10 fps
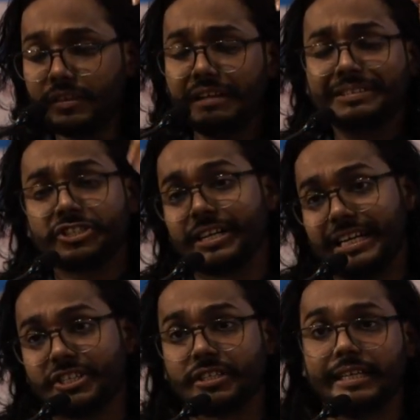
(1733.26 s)
which
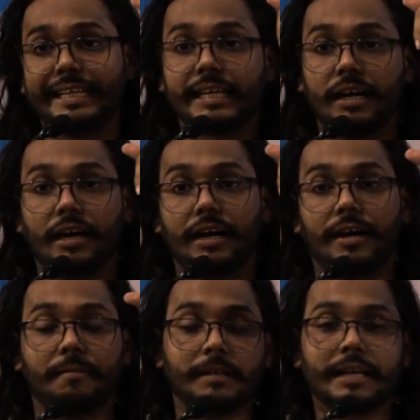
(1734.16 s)
traditionally
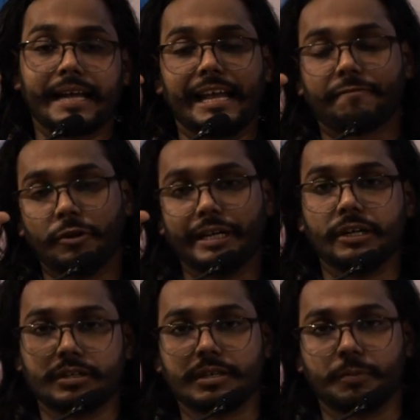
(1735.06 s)
Airflow did
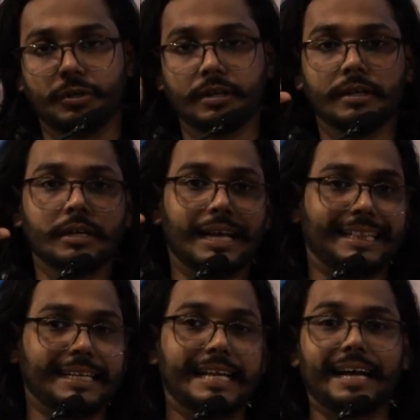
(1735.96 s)
not support. I
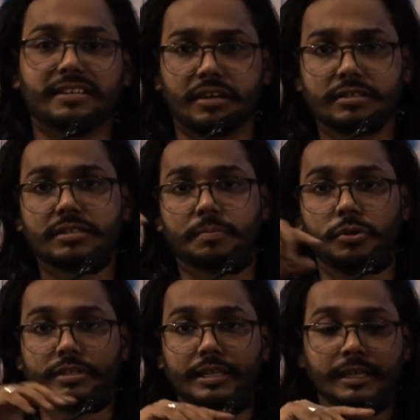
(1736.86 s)
think Daxter also
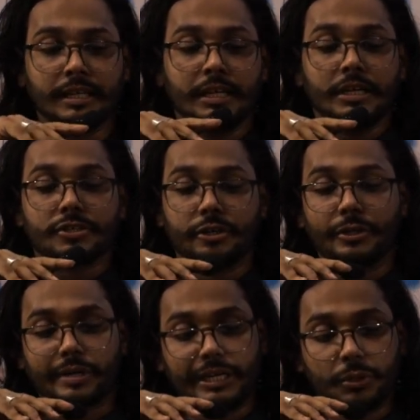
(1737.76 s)
supports it. So
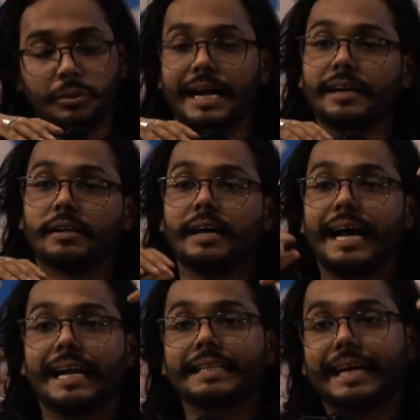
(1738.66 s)
you can do that,
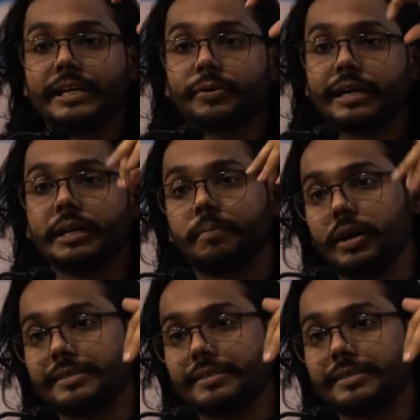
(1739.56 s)
and then you can deploy